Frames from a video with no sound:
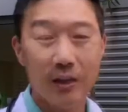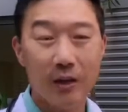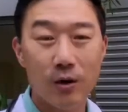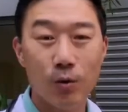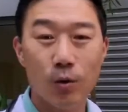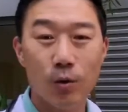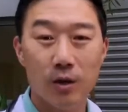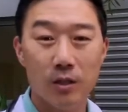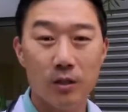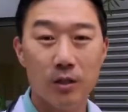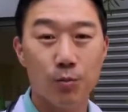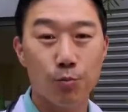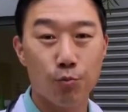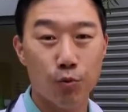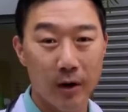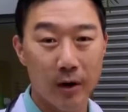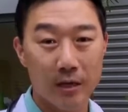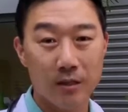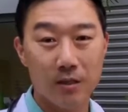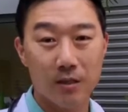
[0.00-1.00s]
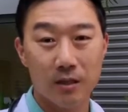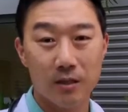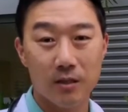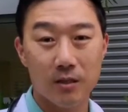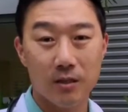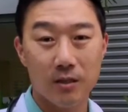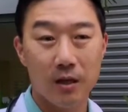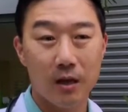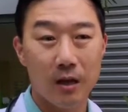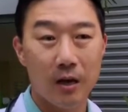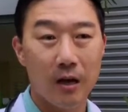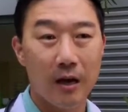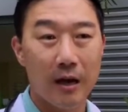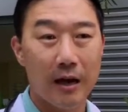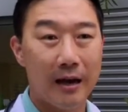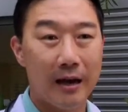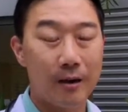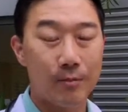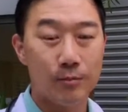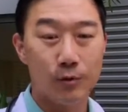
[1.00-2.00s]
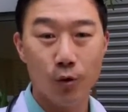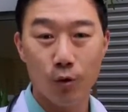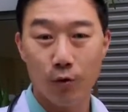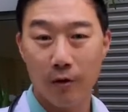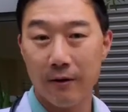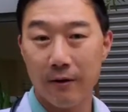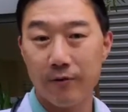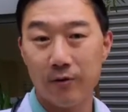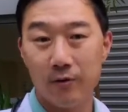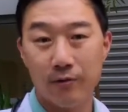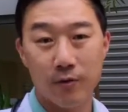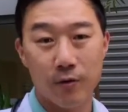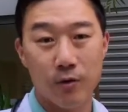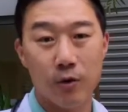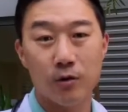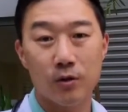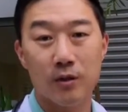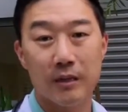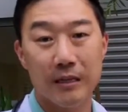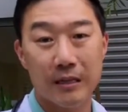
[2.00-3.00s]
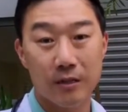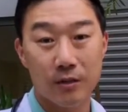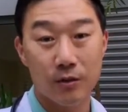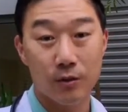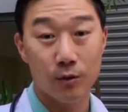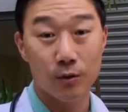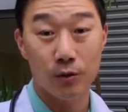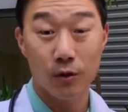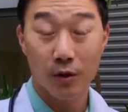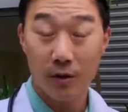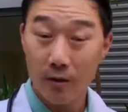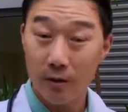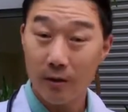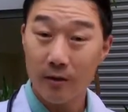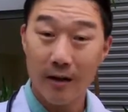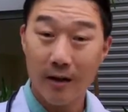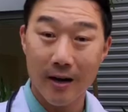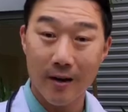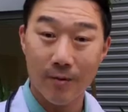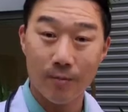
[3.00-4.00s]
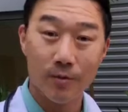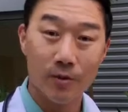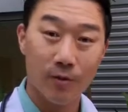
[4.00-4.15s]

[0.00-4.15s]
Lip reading: It was priceless, and I'm so grateful for those leaders who took their time